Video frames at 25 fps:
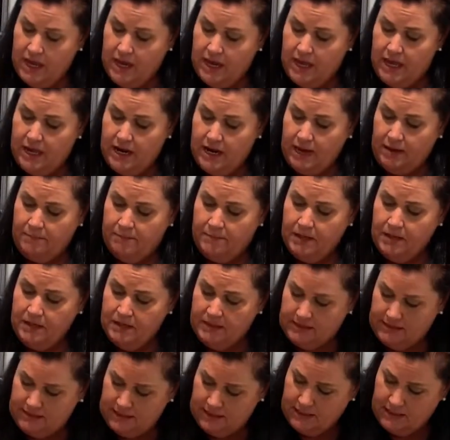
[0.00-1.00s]
and I'm gonna
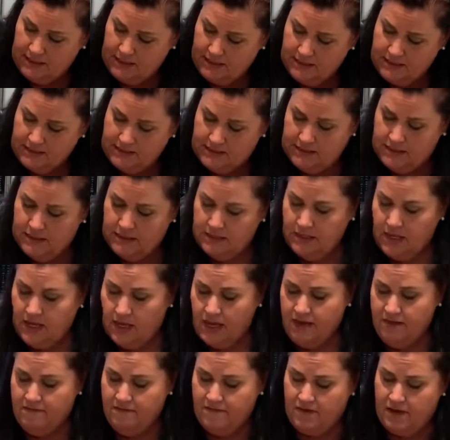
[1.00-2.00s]
stick this in the
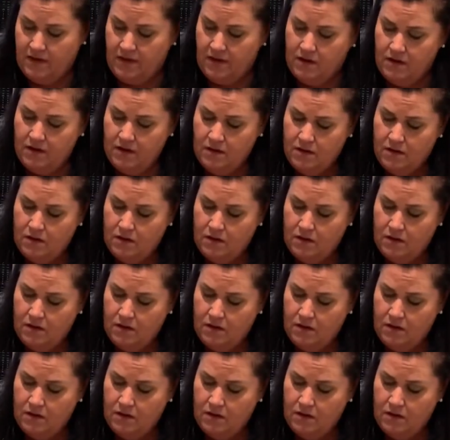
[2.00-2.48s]
oven